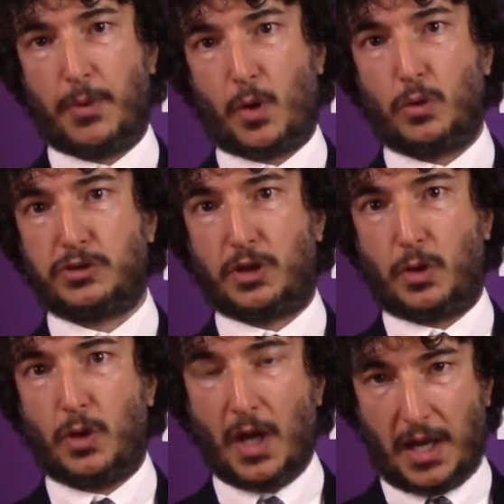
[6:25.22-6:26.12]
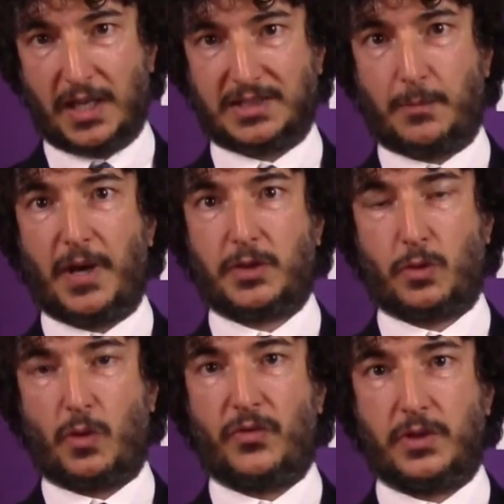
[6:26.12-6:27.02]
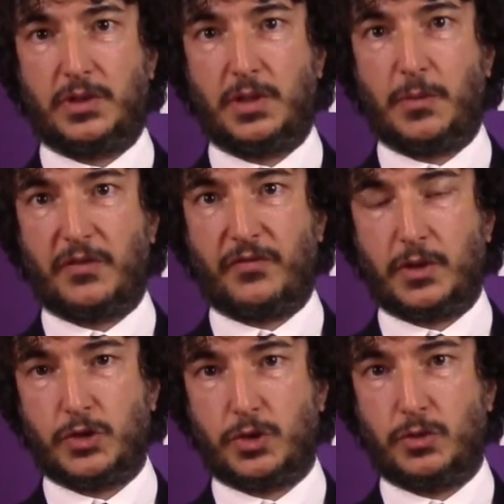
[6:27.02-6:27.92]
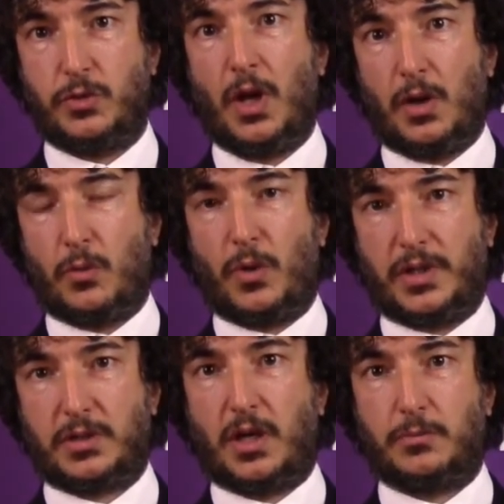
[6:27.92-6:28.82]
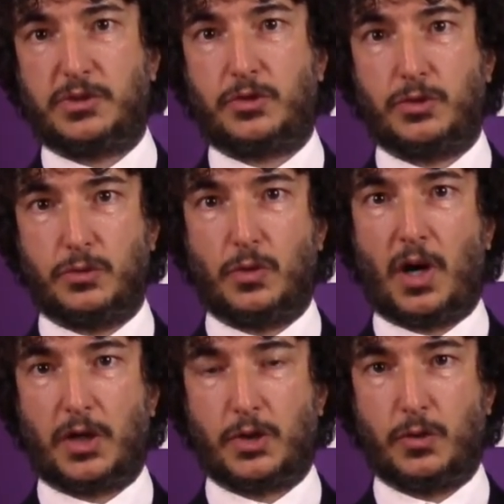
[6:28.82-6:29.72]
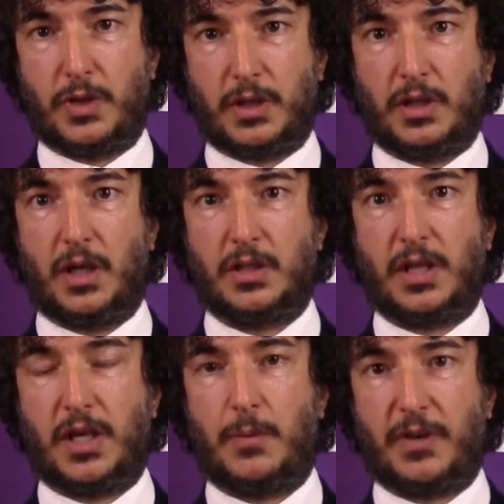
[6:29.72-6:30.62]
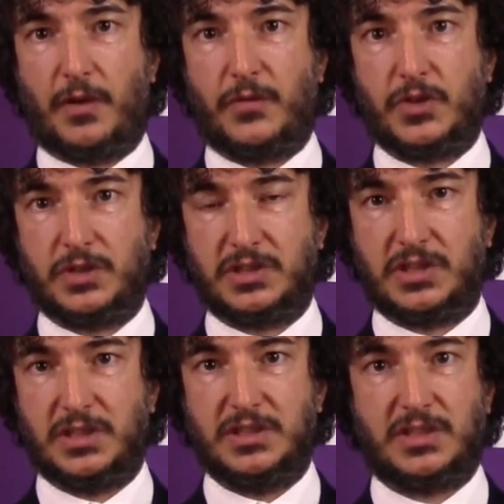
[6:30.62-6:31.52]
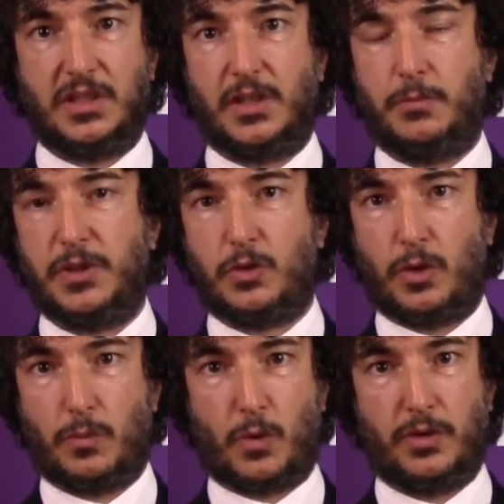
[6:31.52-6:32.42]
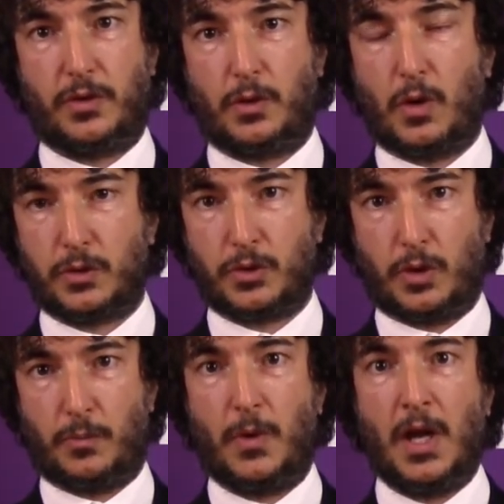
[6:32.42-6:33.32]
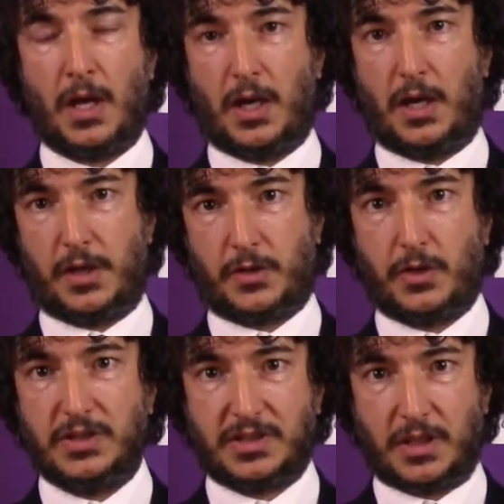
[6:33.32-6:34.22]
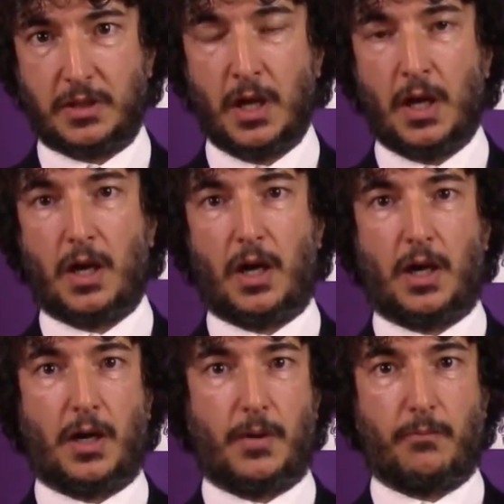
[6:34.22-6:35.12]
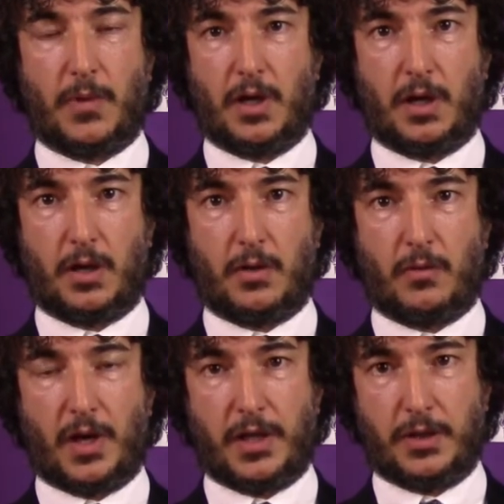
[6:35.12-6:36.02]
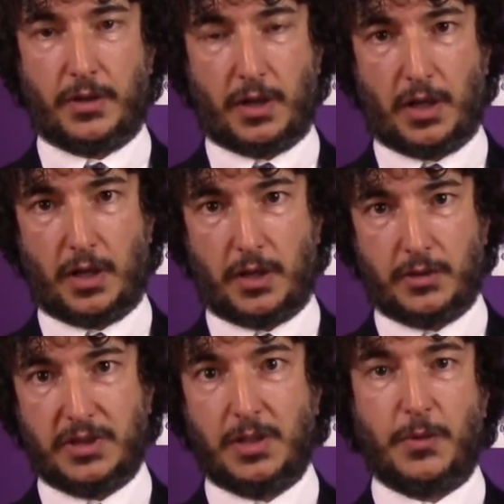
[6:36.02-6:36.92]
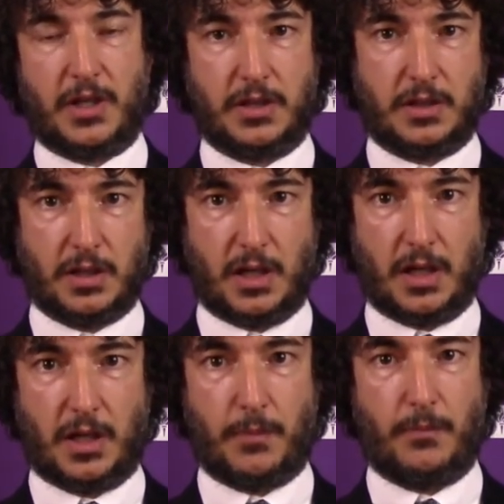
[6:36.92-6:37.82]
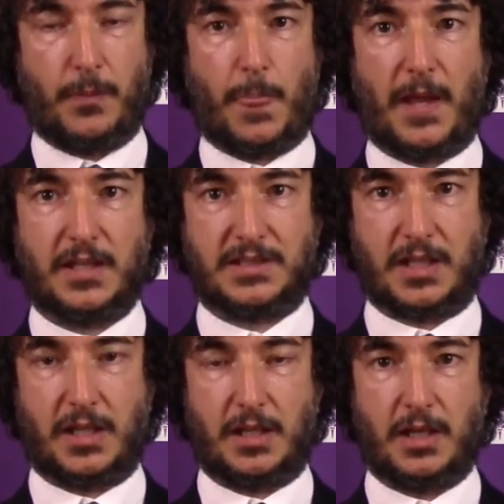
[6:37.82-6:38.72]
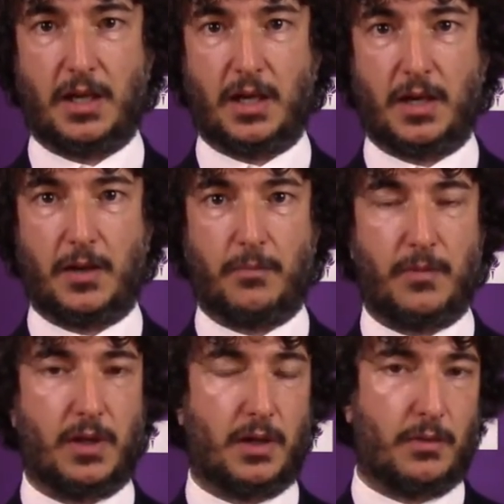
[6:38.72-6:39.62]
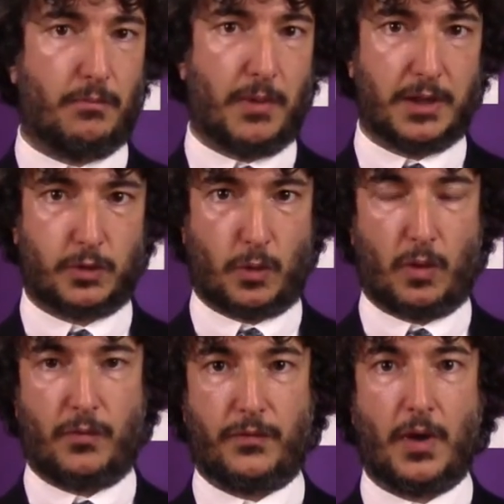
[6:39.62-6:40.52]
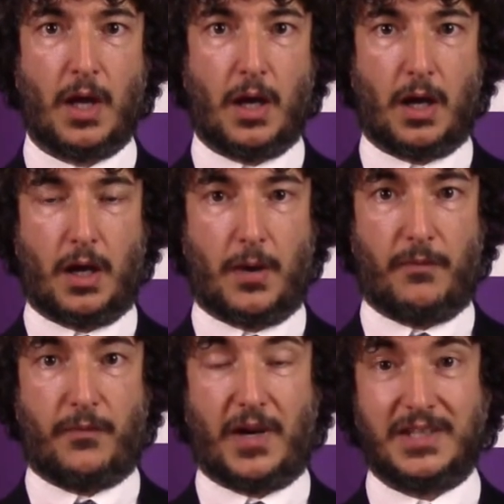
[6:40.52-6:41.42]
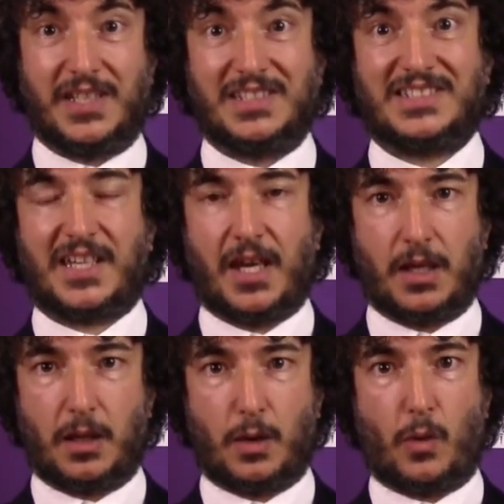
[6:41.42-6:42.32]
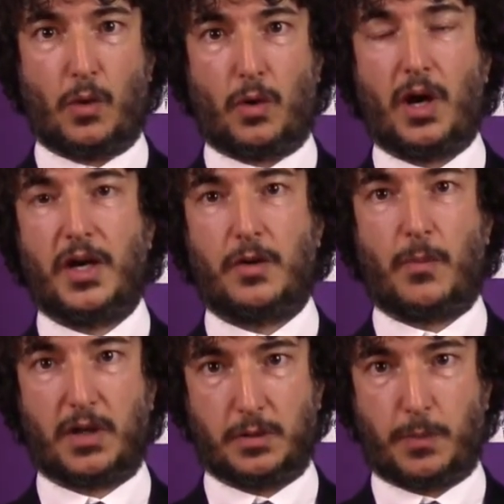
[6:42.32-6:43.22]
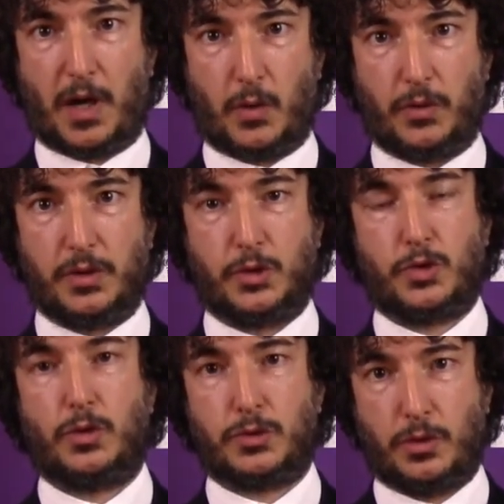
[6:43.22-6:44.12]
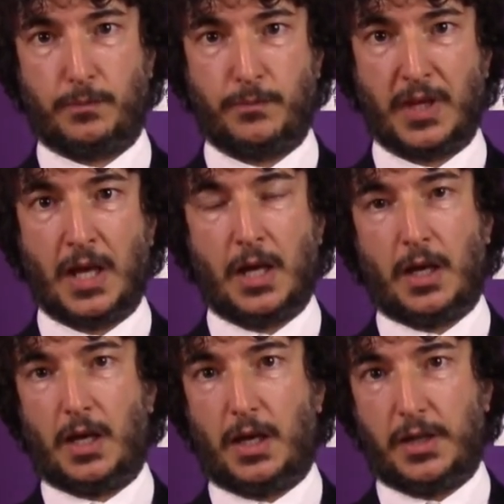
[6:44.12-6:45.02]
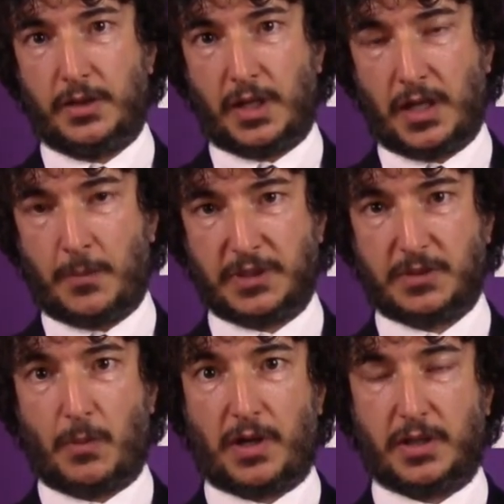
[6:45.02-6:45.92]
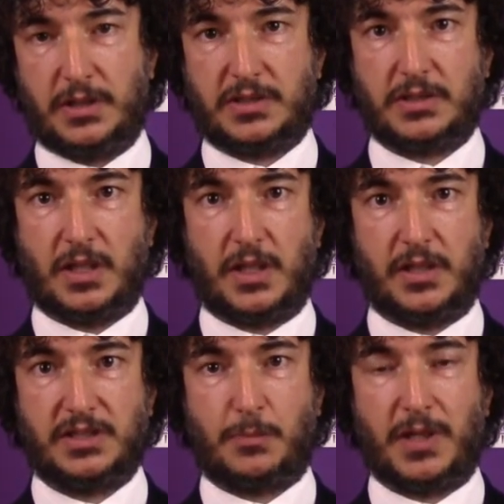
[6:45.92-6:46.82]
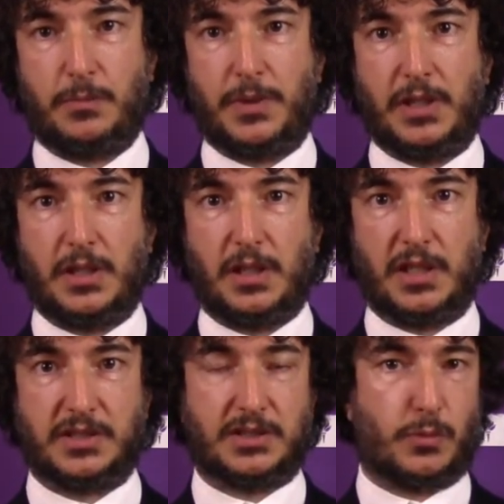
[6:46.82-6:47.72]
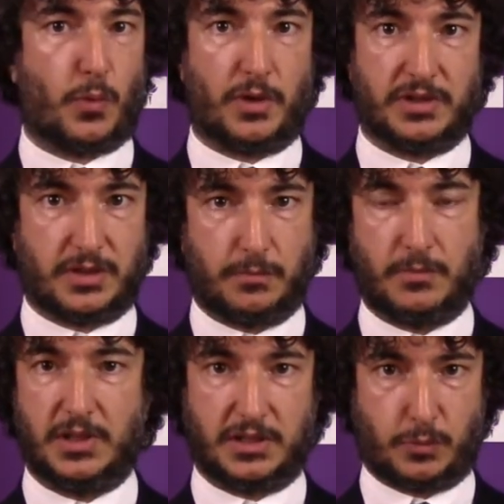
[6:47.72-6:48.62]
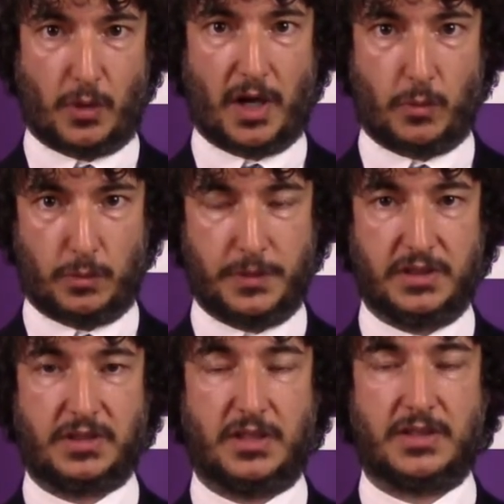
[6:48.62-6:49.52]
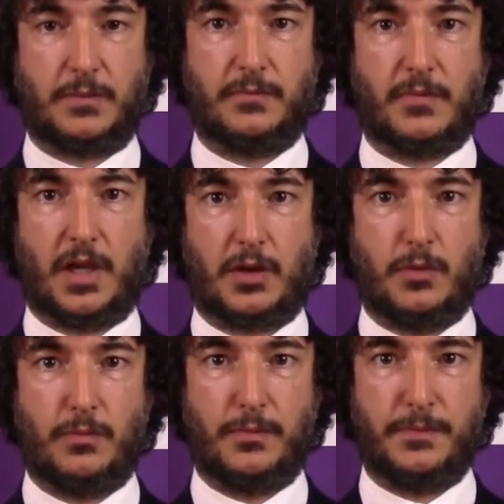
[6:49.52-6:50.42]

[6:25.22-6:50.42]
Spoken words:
but also as a matter of a redeeming virtue when it comes to arguing dynamic efficiencies in the midterm or in the long term, increasing and redeeming it as a matter of finding scale or higher market power in the short term. In dynamic markets, this might be less worrisome, is what I will be discussing. Thank you.